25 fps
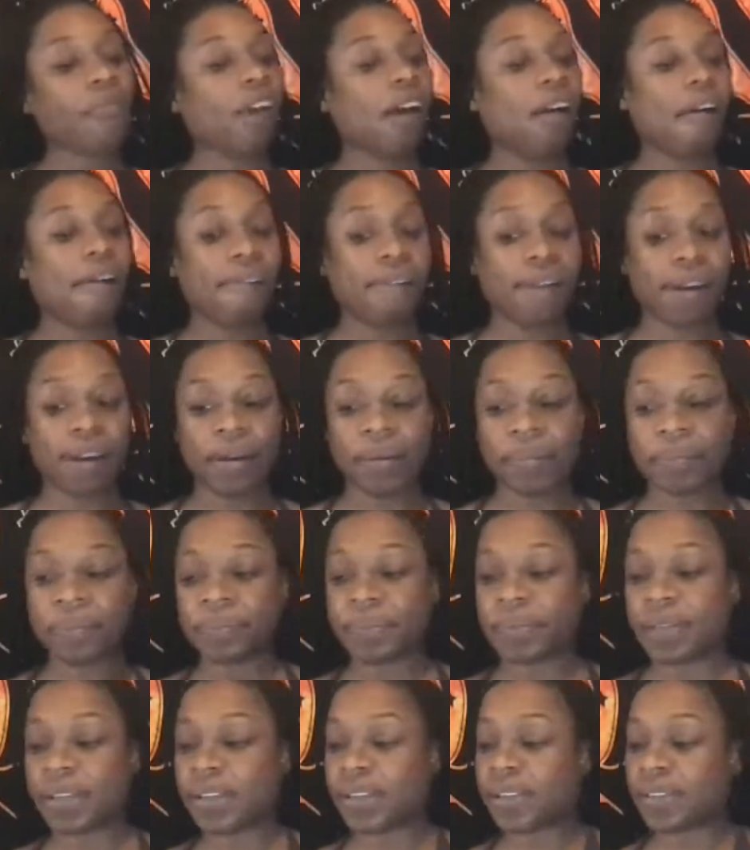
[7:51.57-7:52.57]
Okay,
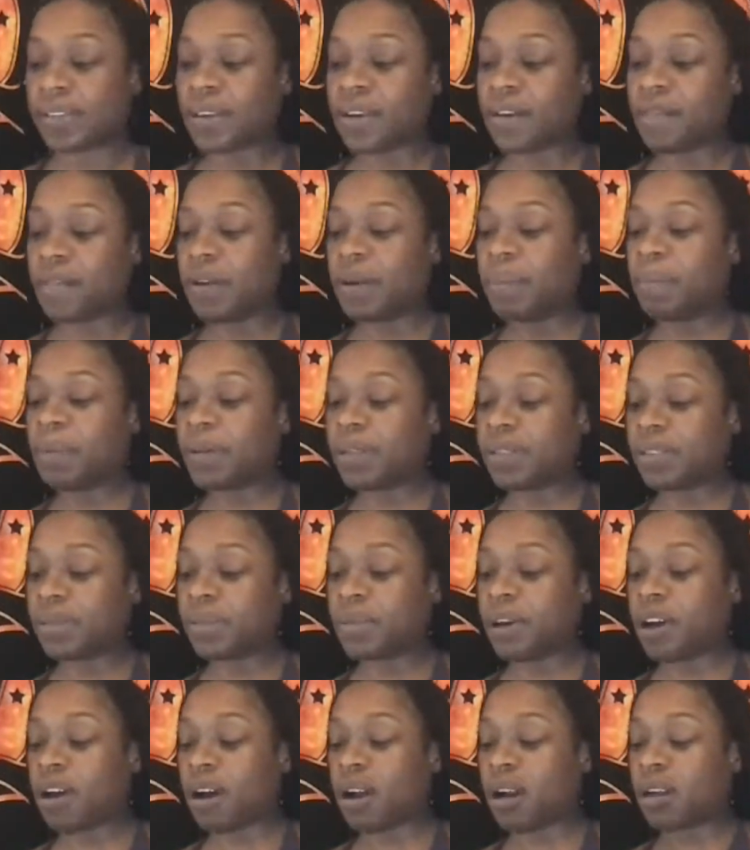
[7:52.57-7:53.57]
so I'm gonna pull some
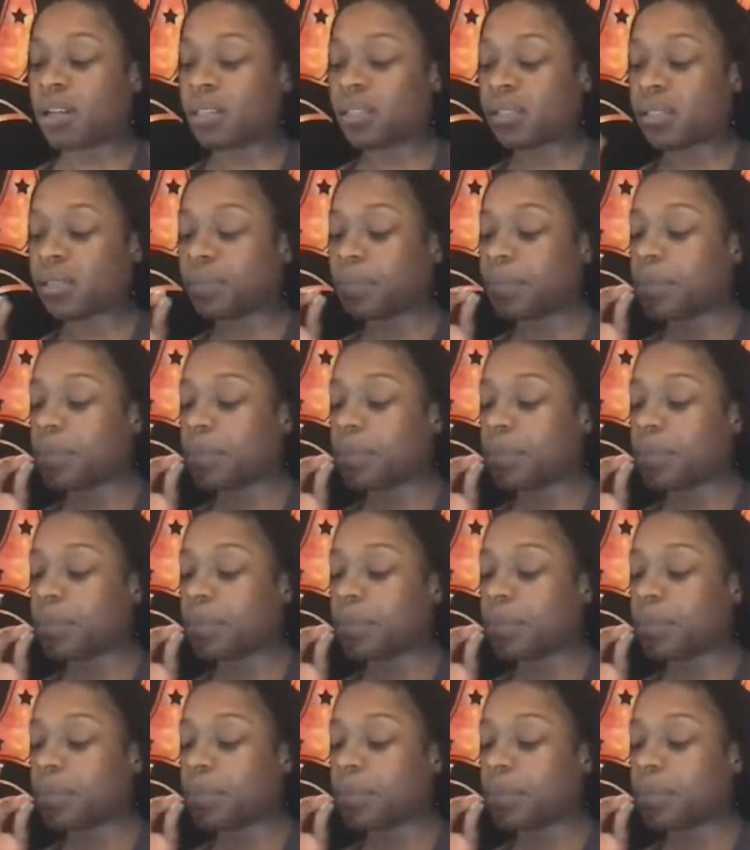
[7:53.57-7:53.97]
cards.